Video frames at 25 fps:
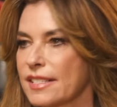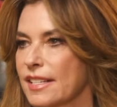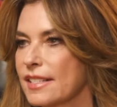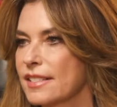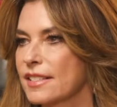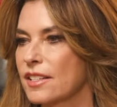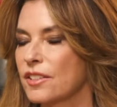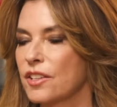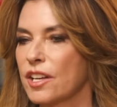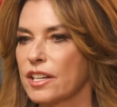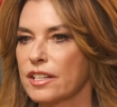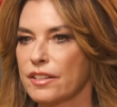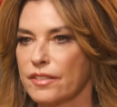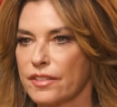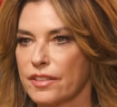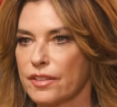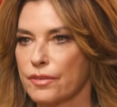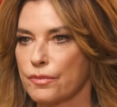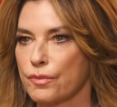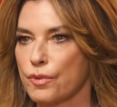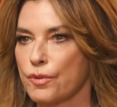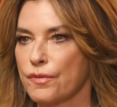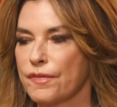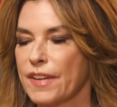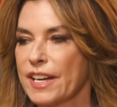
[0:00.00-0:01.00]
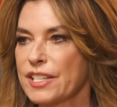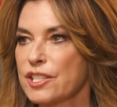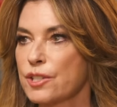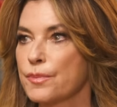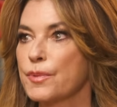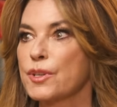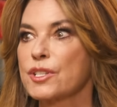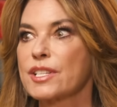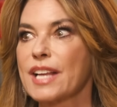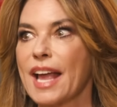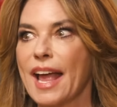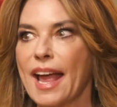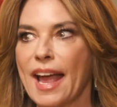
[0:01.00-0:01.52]
it's a lot of the root
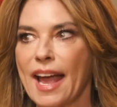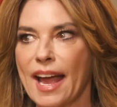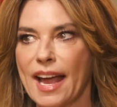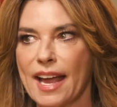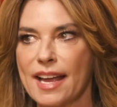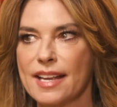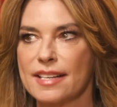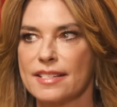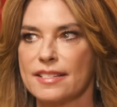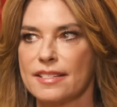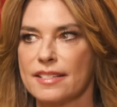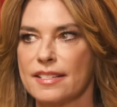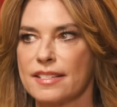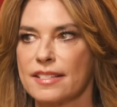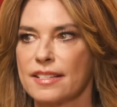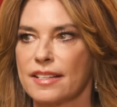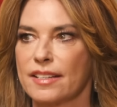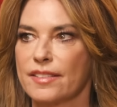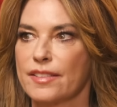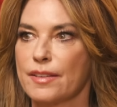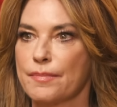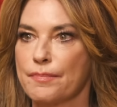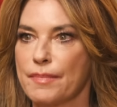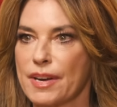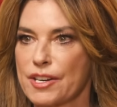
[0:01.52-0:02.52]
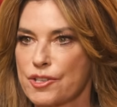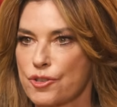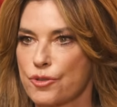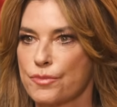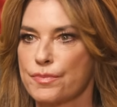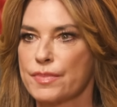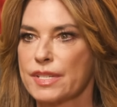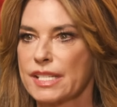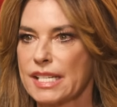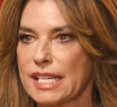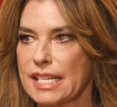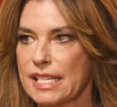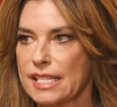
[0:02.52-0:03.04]
vegetables and the
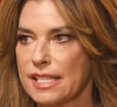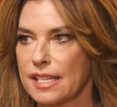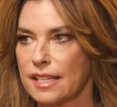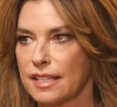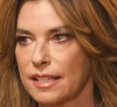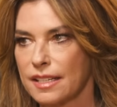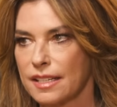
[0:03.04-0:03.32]
mushroom season.